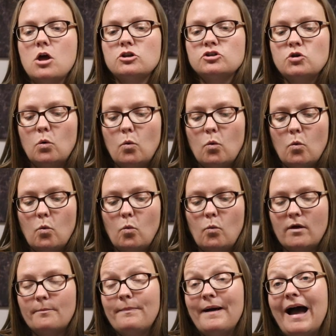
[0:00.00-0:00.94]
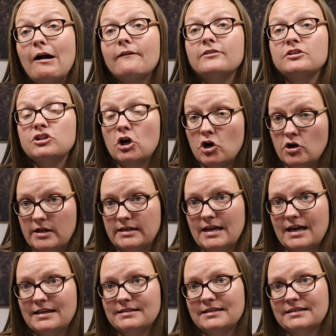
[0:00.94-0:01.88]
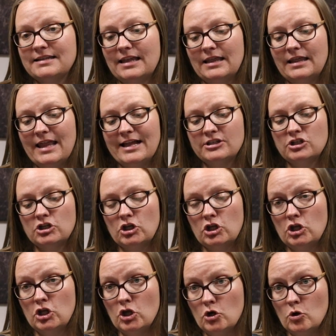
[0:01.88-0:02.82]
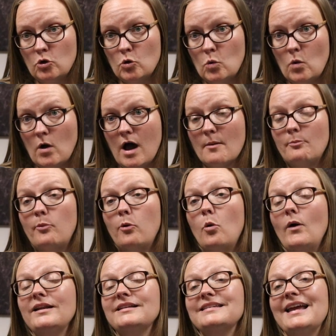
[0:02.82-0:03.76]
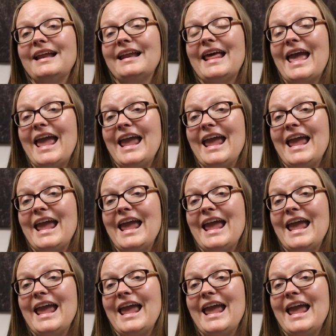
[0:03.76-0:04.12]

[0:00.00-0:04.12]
So, what a power of attorney does is it lets you appoint an